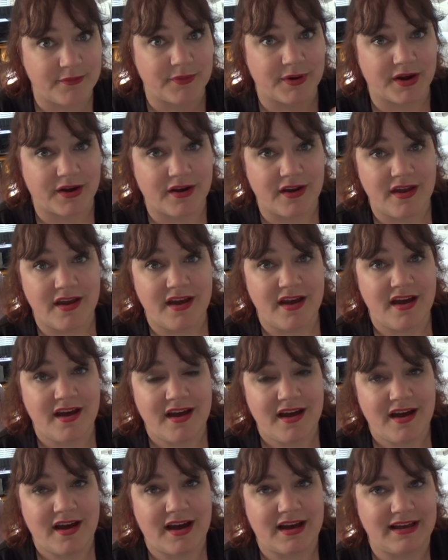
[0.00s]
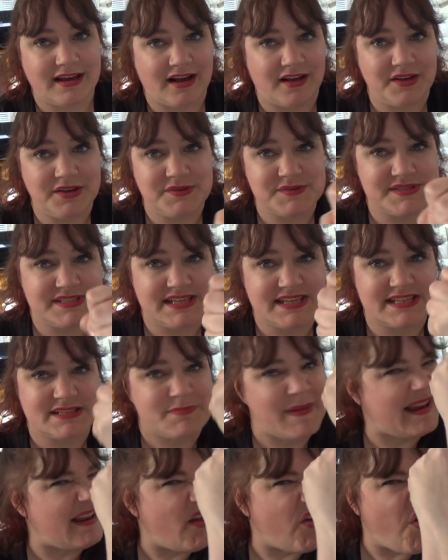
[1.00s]
where all you see
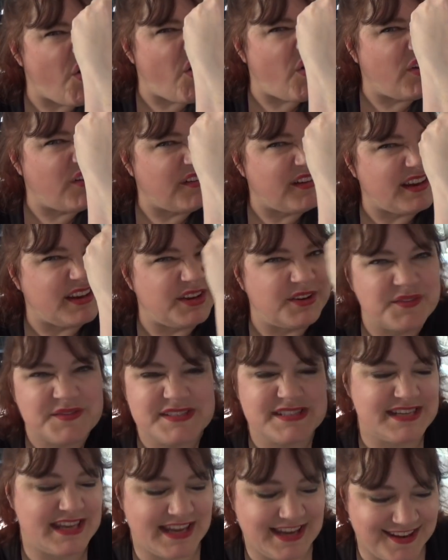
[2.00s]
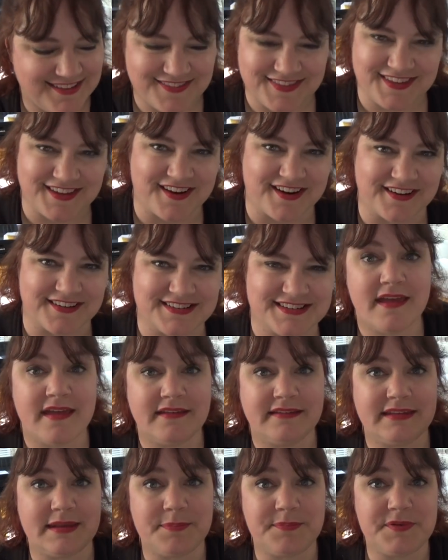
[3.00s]
is my knuckle you don't see any of the art.
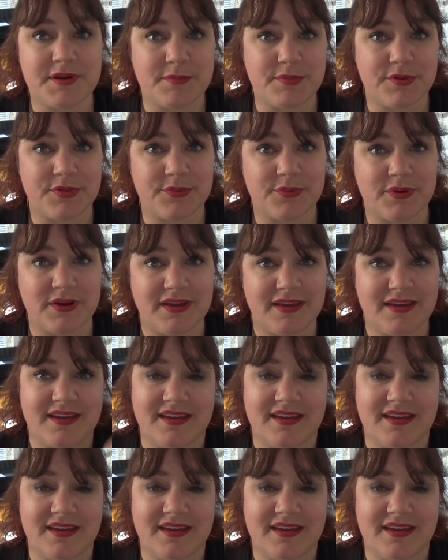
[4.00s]
Tip number three